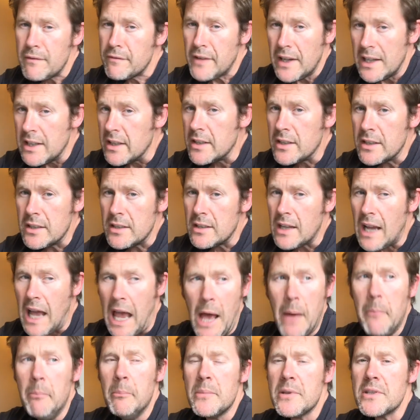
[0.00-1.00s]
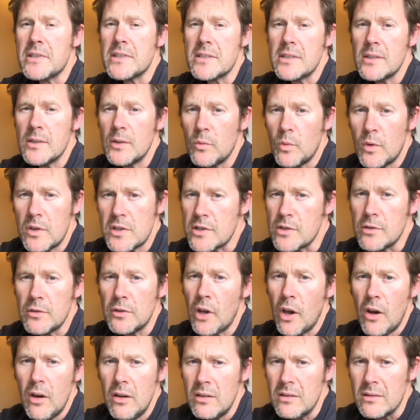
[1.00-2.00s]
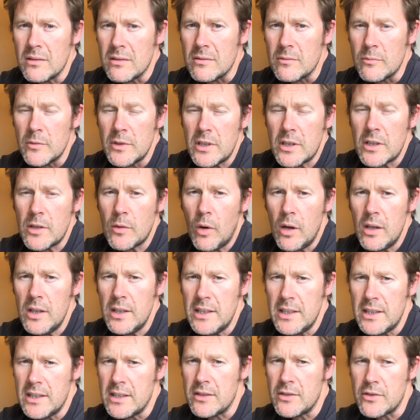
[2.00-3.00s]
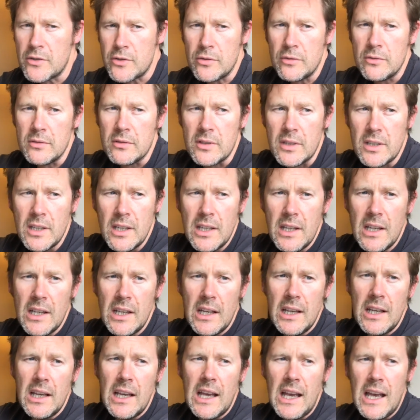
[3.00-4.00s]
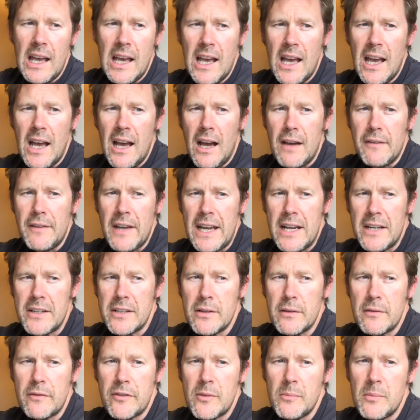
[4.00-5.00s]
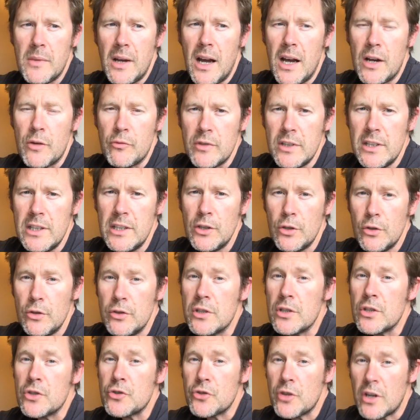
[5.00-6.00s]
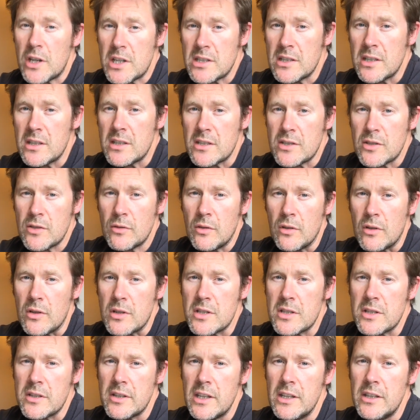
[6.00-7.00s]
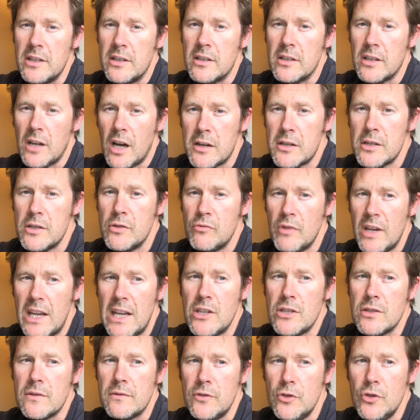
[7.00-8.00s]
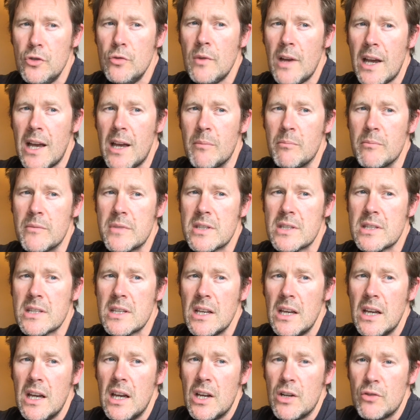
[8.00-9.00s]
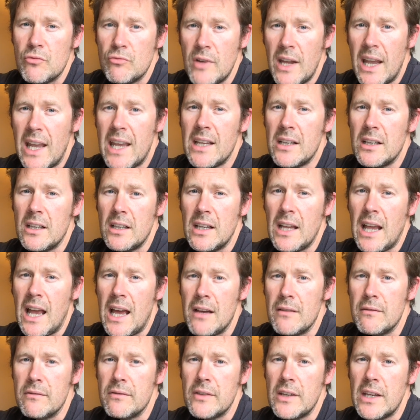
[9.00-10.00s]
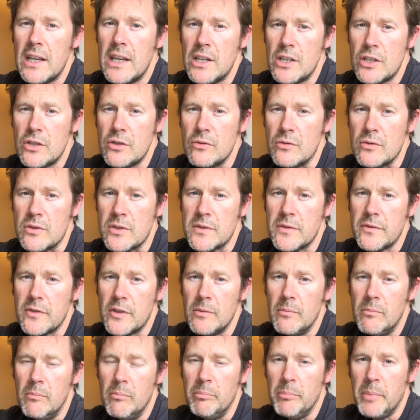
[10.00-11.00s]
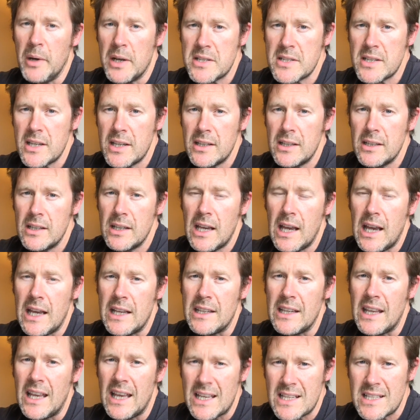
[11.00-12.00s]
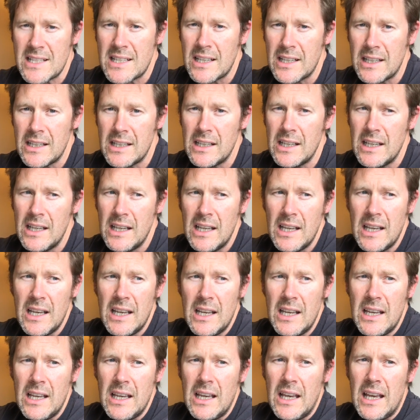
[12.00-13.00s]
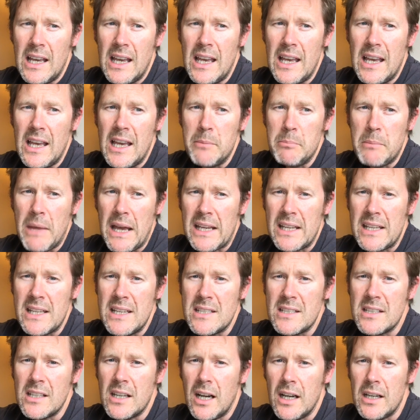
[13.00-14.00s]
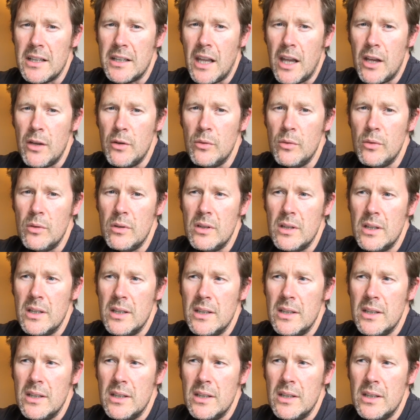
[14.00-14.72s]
Fender Amps, what's going on with your quality control? I've heard it from a really good trusted source that your current range of new amps regularly have issues from buzzing and hissing, in my case cutting out.